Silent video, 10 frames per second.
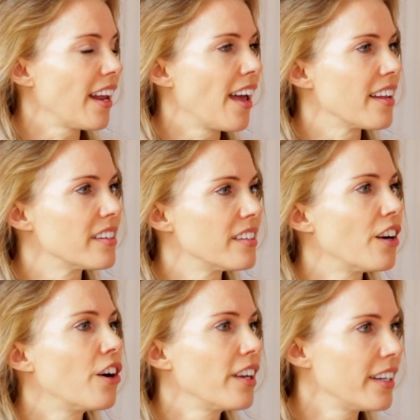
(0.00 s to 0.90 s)
and
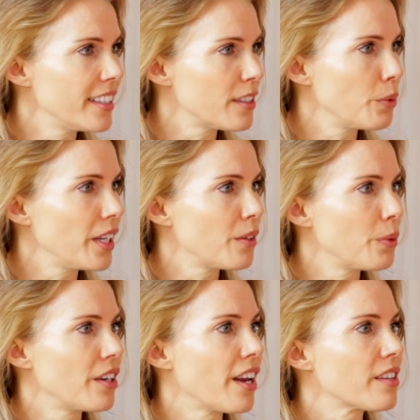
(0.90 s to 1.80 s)
earlier this week we
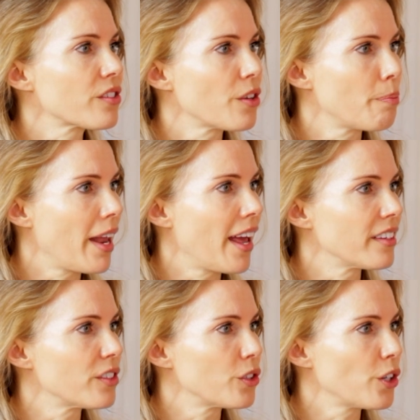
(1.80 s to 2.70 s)
announced a plan
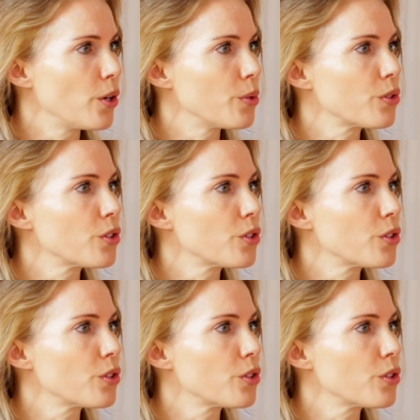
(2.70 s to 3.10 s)
to close